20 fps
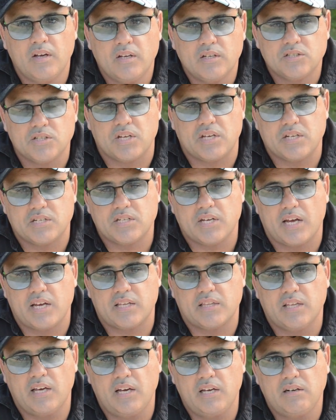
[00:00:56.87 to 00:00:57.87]
So you
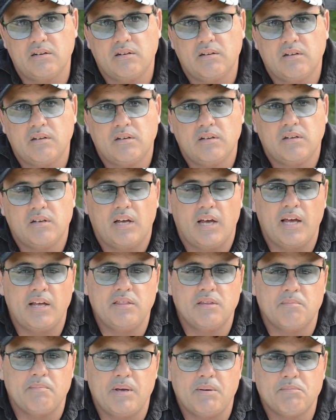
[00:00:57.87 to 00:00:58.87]
take that and
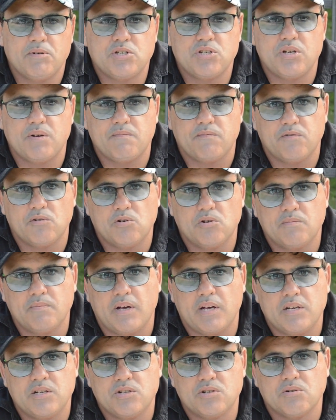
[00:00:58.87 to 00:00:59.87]
the membership form
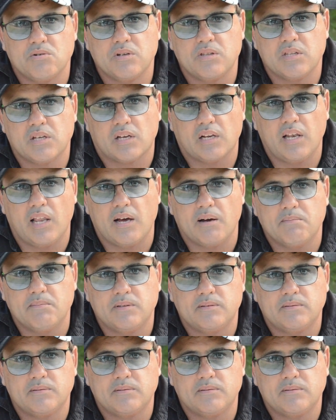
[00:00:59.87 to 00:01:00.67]
and join the club.